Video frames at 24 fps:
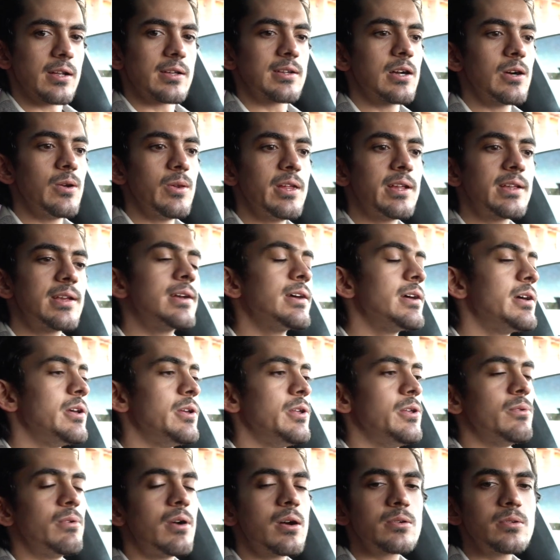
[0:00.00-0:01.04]
So let's say
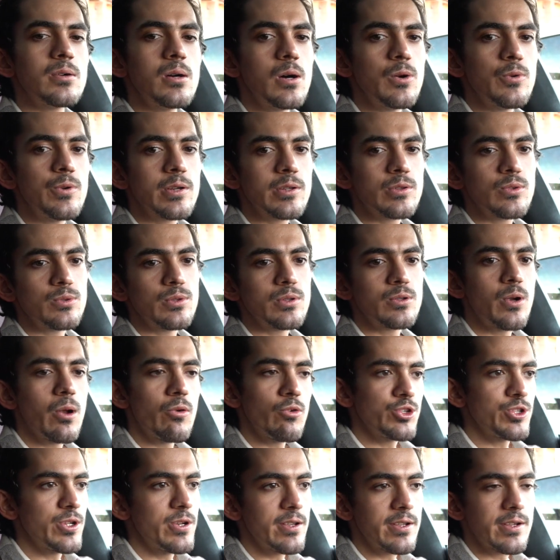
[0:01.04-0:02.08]
you are going to the
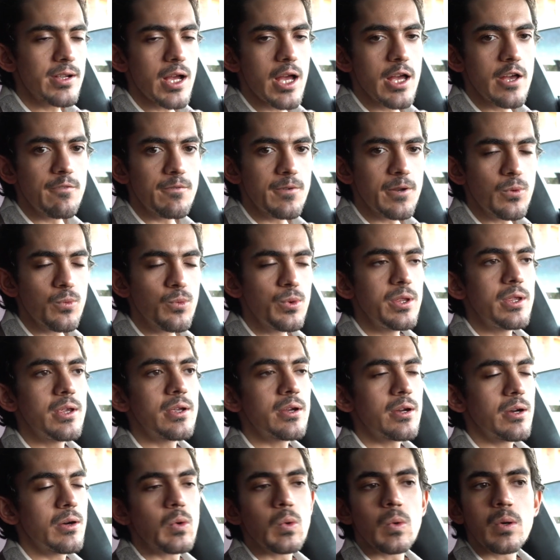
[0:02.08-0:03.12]
groceries every
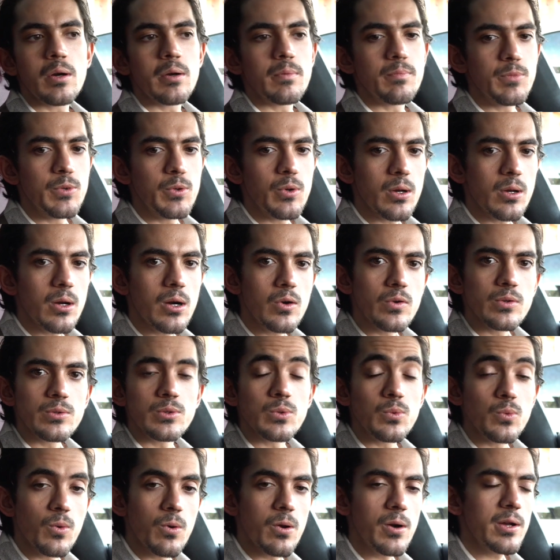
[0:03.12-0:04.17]
week, or you are going
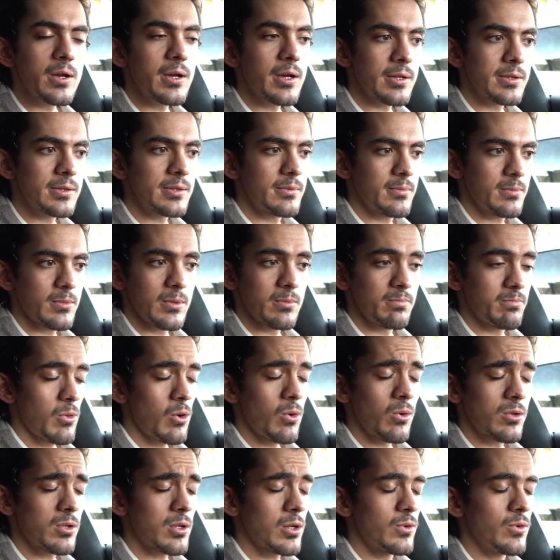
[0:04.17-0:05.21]
to work, and
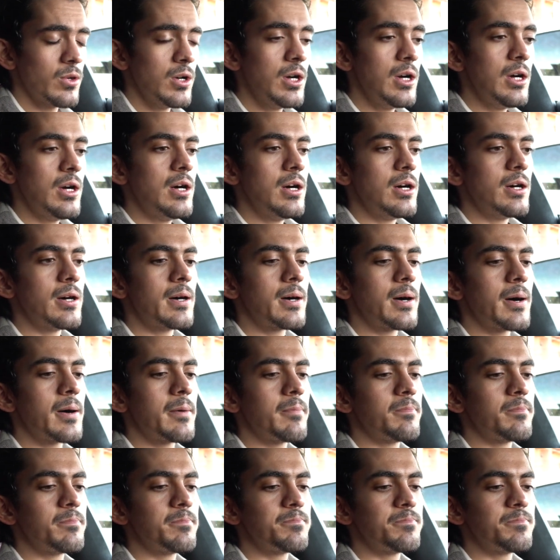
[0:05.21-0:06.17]
also the